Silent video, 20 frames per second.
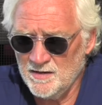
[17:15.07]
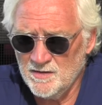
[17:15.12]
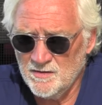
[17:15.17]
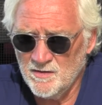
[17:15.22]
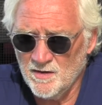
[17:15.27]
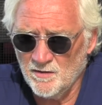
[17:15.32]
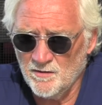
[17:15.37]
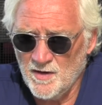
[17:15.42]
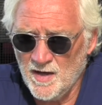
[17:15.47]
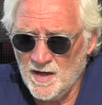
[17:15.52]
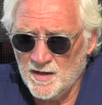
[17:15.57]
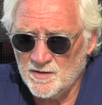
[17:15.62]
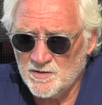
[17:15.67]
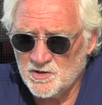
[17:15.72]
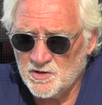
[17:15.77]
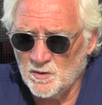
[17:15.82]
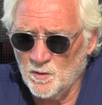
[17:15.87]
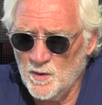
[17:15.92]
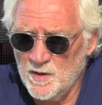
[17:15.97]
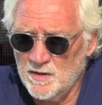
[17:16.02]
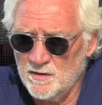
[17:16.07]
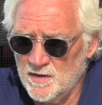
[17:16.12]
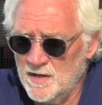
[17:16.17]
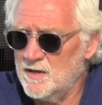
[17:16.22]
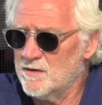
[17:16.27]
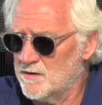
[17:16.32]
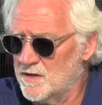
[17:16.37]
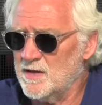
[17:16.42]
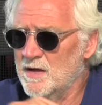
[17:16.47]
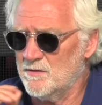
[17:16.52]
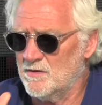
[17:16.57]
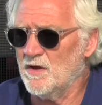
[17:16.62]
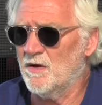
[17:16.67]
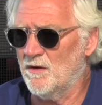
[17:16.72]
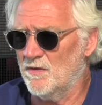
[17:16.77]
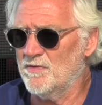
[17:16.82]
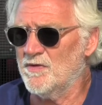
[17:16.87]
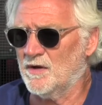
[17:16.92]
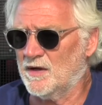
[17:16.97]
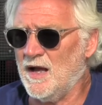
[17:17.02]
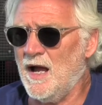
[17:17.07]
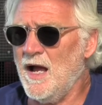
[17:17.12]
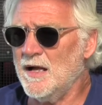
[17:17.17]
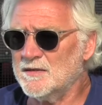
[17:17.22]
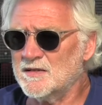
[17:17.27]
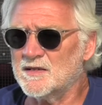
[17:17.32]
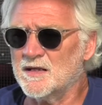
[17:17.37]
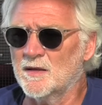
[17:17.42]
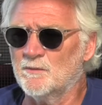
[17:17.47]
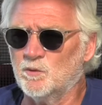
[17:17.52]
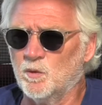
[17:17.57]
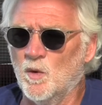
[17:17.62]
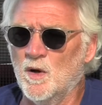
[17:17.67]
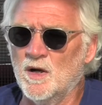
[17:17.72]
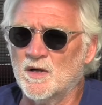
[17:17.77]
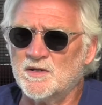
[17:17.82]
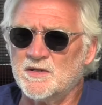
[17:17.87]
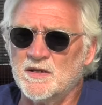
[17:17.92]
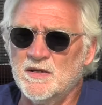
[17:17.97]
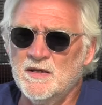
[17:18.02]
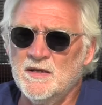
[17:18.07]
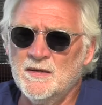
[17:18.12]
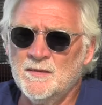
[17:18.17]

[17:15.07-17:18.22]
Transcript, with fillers: you know that, and so we the the, the, the concept was